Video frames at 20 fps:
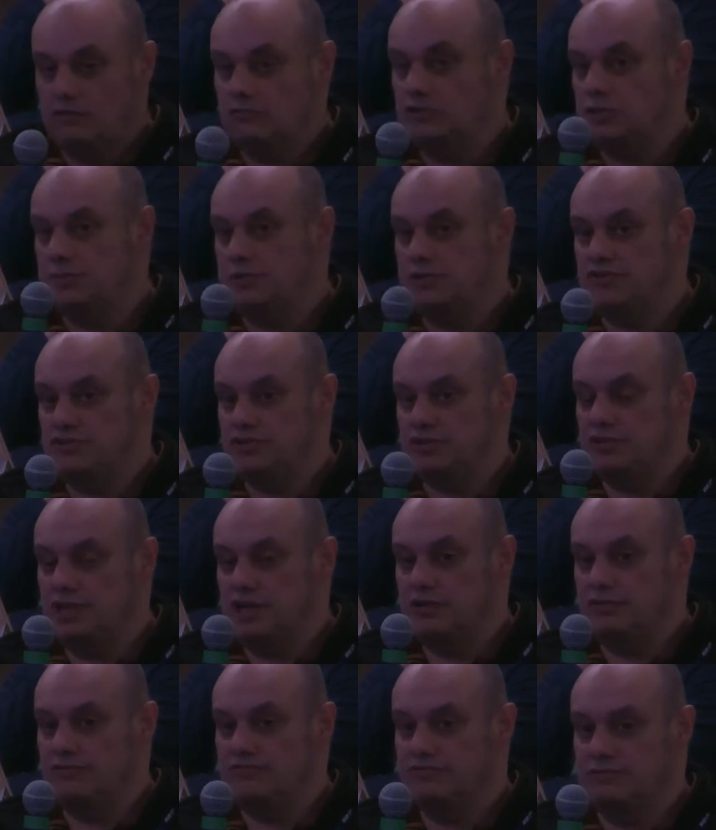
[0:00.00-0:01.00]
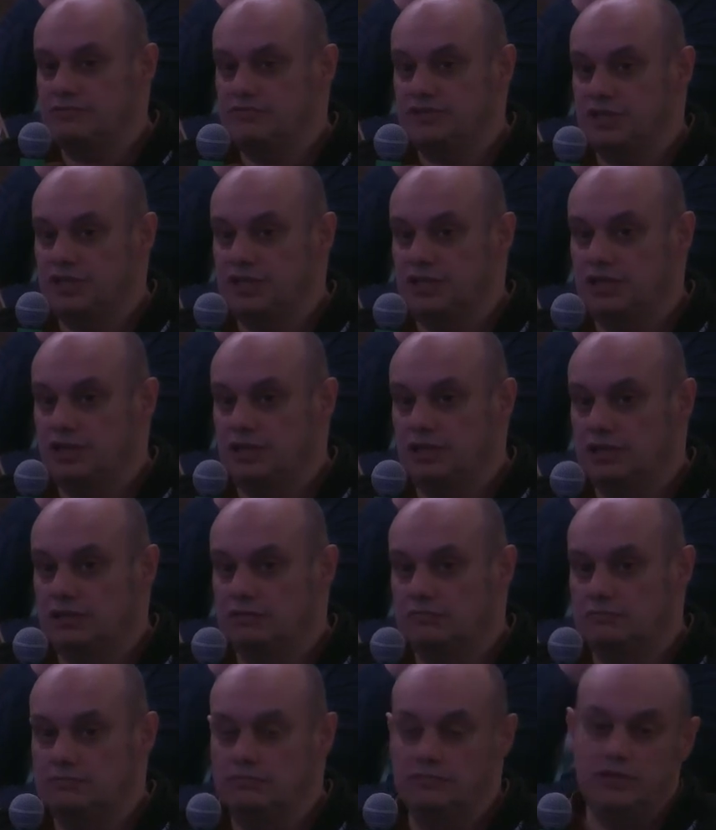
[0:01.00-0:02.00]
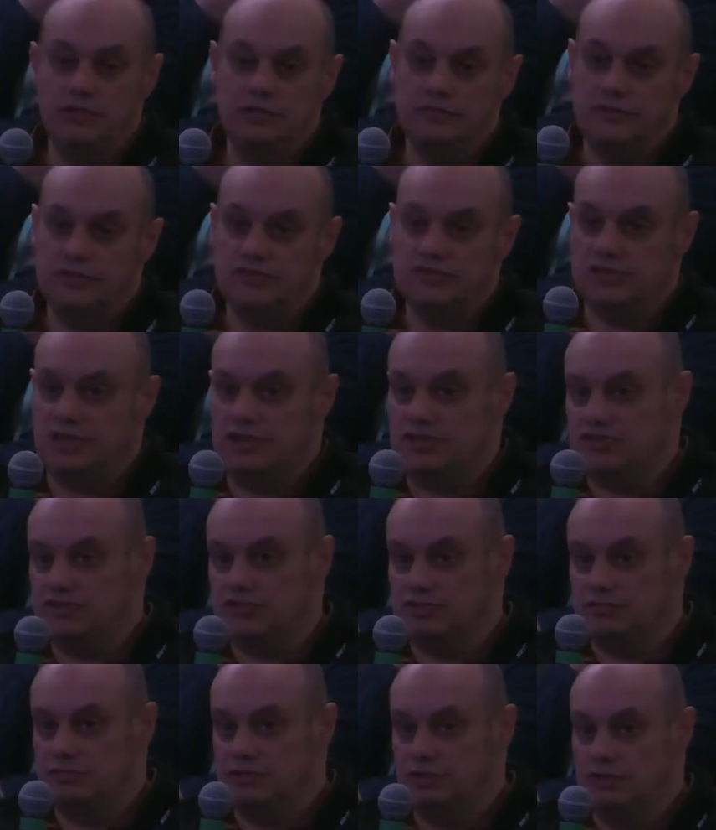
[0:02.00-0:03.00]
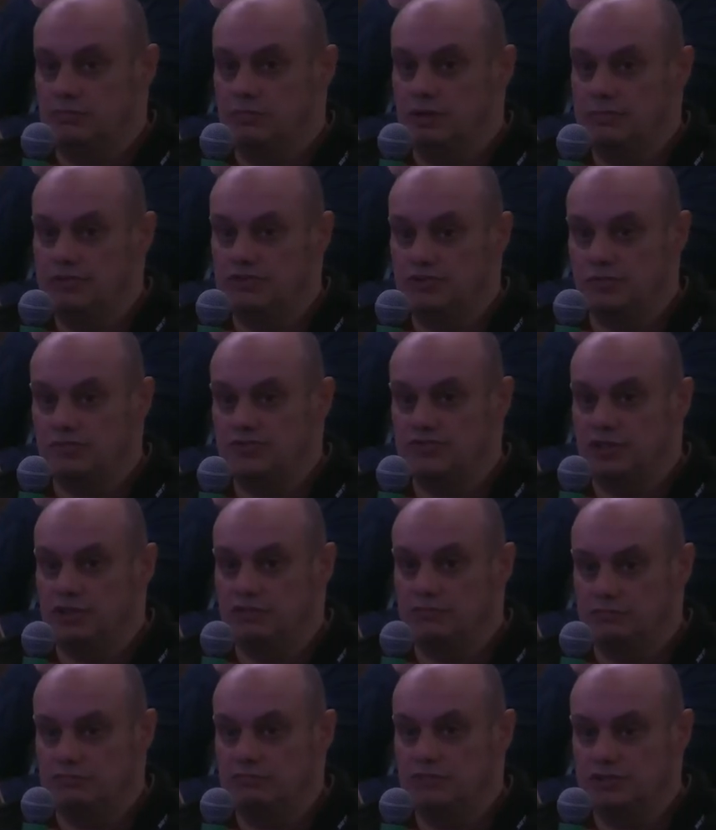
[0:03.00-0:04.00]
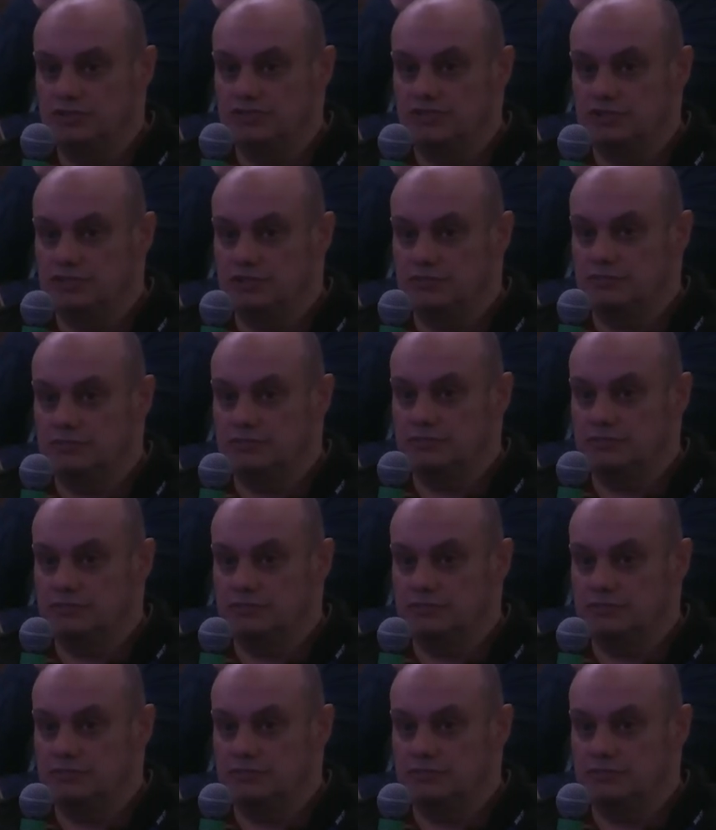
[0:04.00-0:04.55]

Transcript: Would you be interested yeah. in hearing from, say, um, universities who may be sourcing? Oh, yes, definitely.